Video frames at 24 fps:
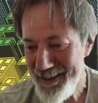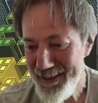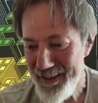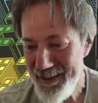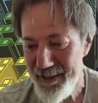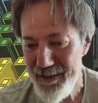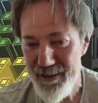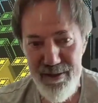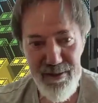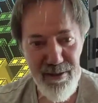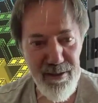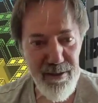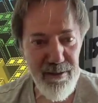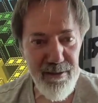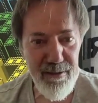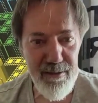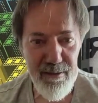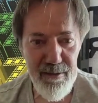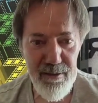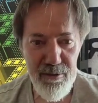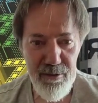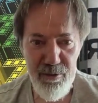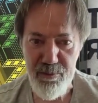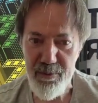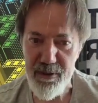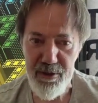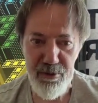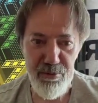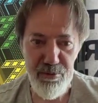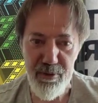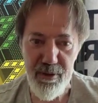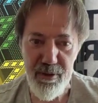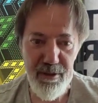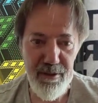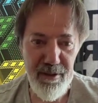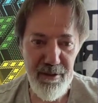And he said, you
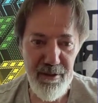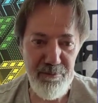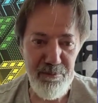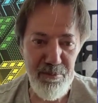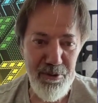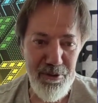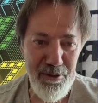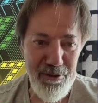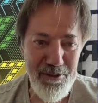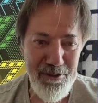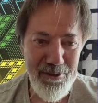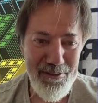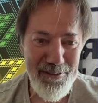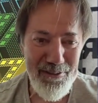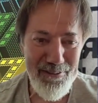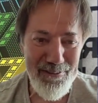must write a book.